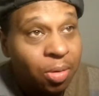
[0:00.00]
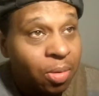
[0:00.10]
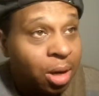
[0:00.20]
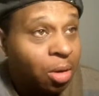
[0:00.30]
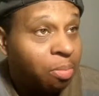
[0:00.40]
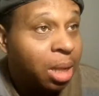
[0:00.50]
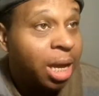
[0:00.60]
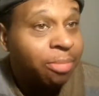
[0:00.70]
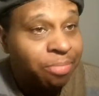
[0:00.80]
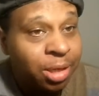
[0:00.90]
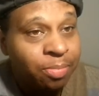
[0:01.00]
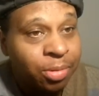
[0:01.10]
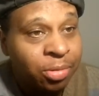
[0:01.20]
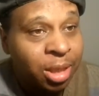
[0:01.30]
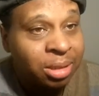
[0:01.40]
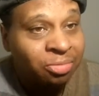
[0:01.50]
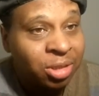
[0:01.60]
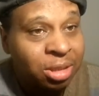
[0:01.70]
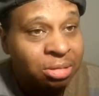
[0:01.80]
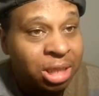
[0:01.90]
well, black people, we
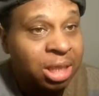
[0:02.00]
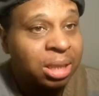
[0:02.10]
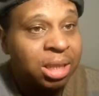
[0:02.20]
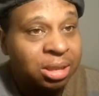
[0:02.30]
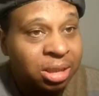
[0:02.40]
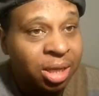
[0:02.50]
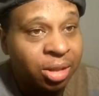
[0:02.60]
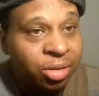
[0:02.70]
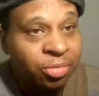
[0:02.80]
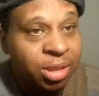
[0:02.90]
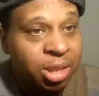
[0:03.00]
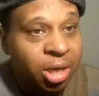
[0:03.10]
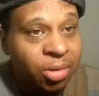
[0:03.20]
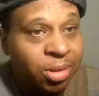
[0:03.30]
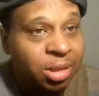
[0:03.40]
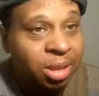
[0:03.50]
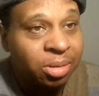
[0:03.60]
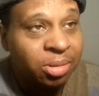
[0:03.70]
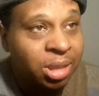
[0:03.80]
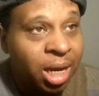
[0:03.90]
kill each other, we tear each
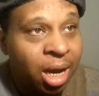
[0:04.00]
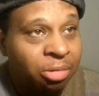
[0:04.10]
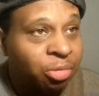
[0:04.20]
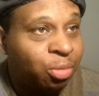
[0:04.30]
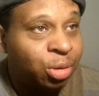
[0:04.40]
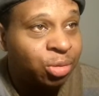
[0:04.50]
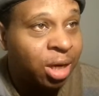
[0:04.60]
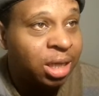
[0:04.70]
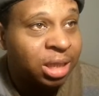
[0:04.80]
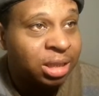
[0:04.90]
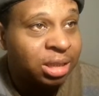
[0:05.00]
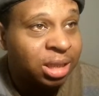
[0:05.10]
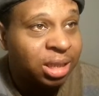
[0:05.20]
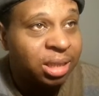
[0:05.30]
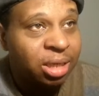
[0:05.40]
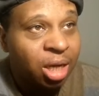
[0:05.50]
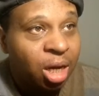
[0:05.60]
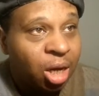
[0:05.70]
other down when we try to exceed,